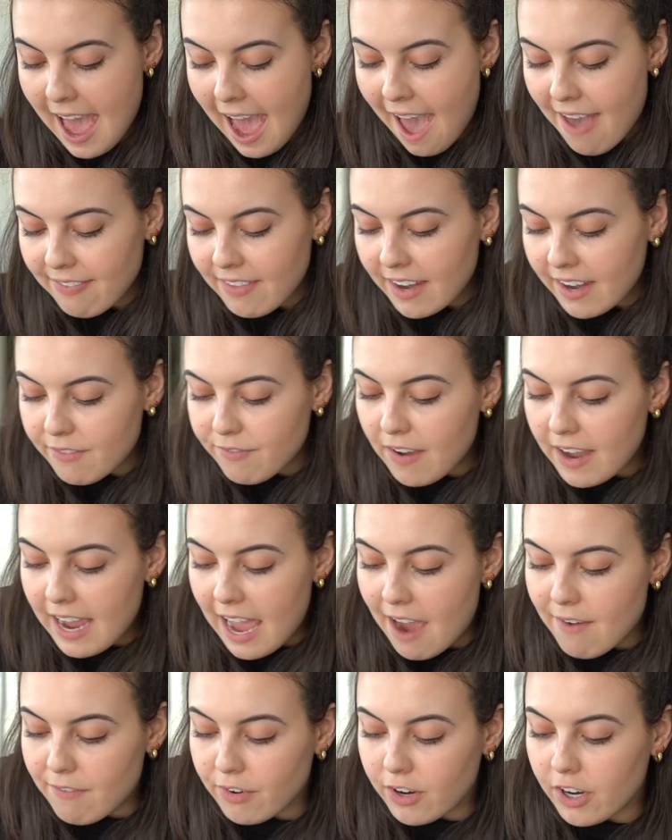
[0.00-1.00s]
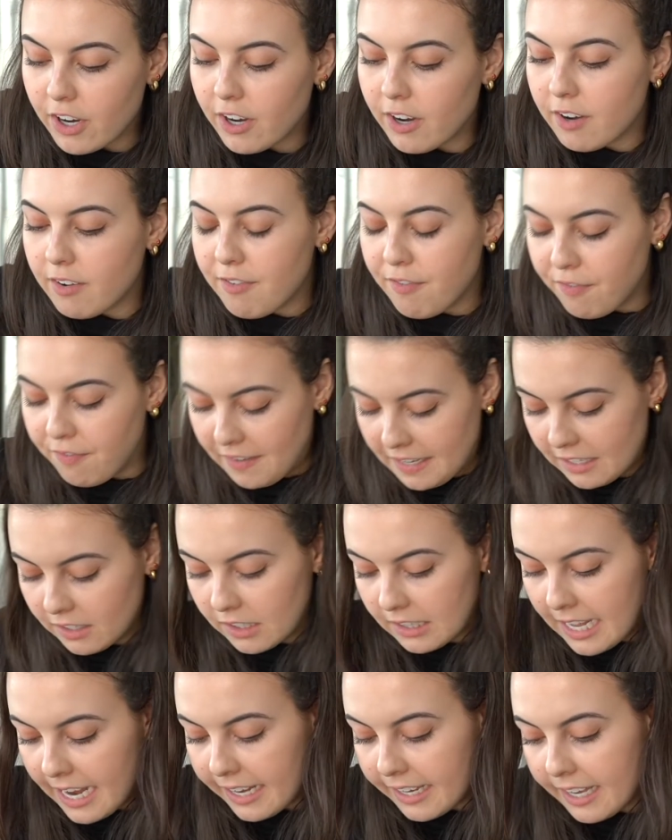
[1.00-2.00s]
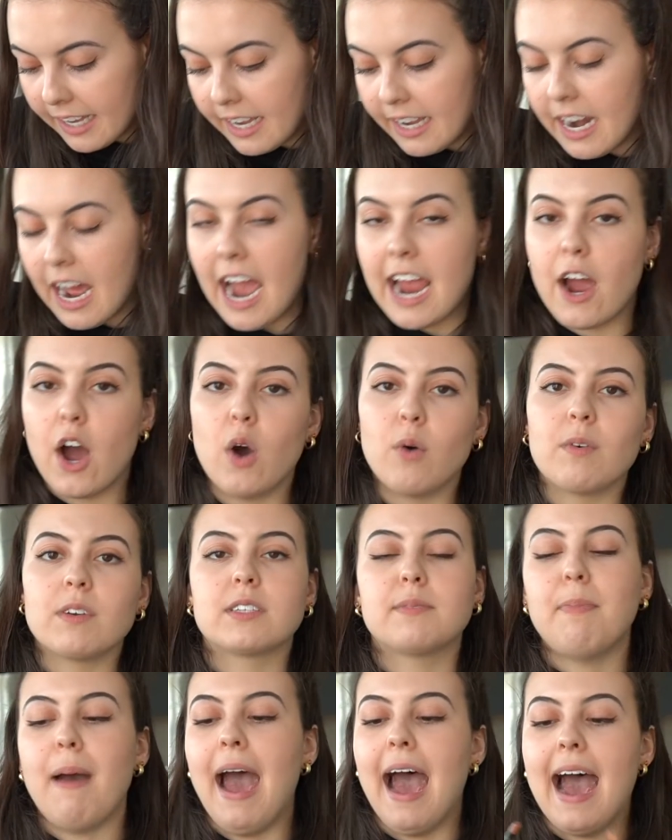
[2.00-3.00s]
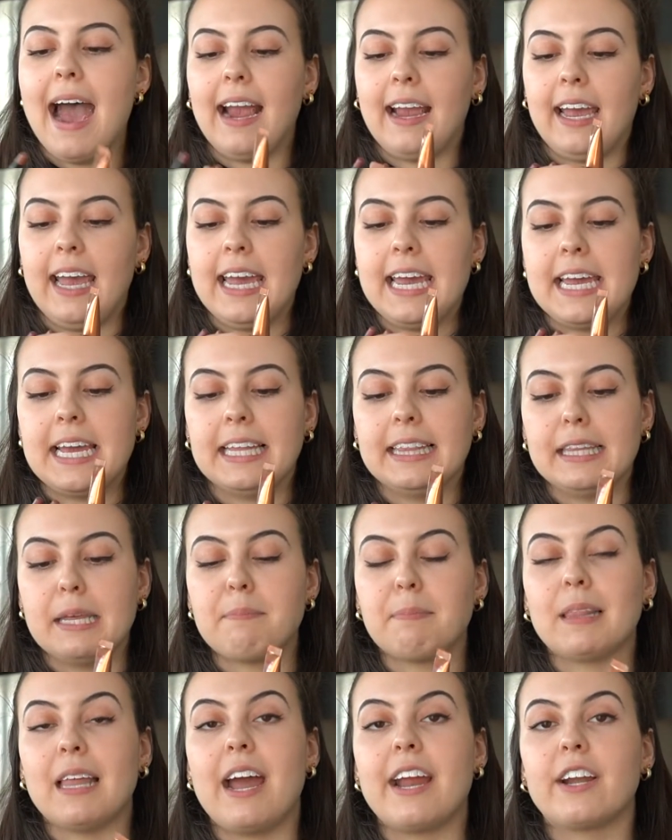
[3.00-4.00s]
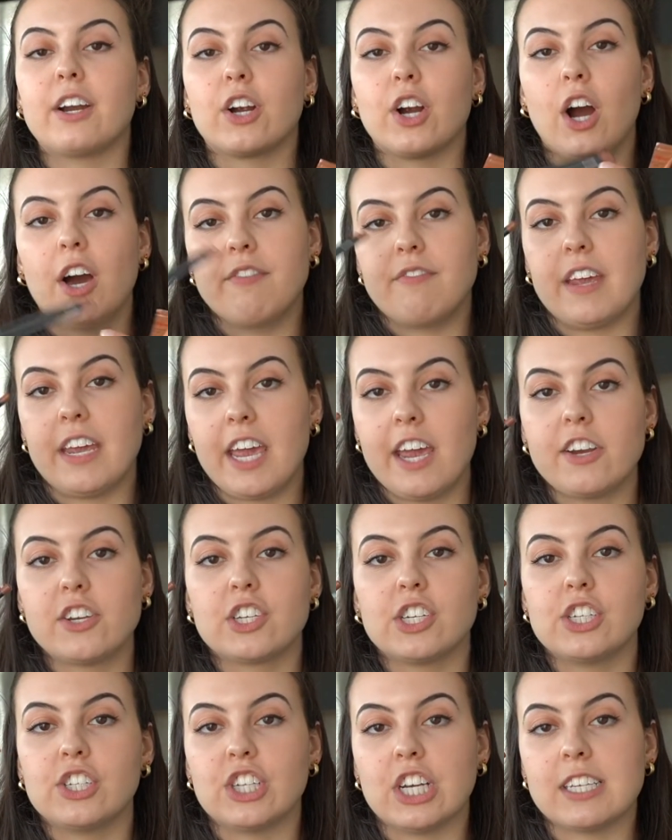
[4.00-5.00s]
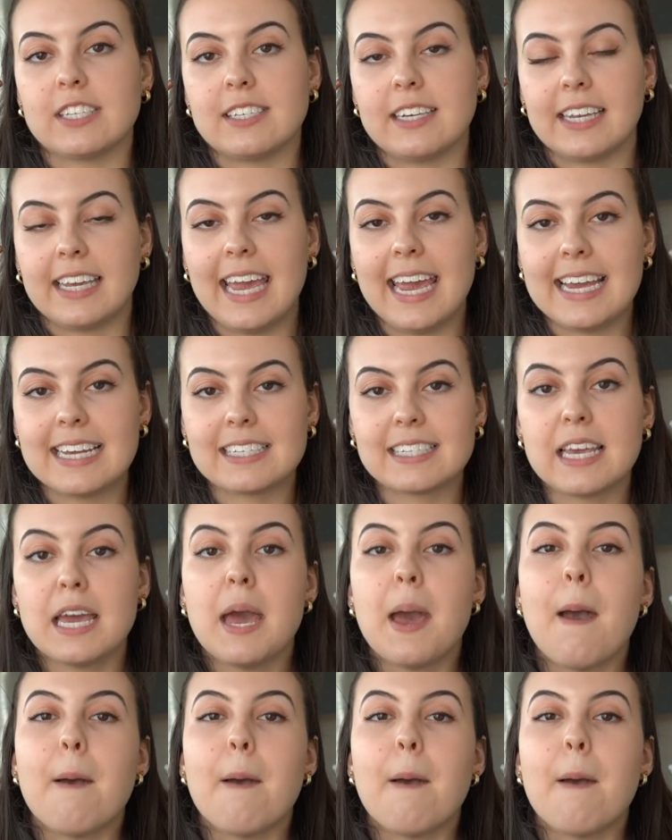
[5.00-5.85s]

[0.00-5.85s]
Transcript: And then if I ever feel like it, I always pack a lip liner on vacation just in case,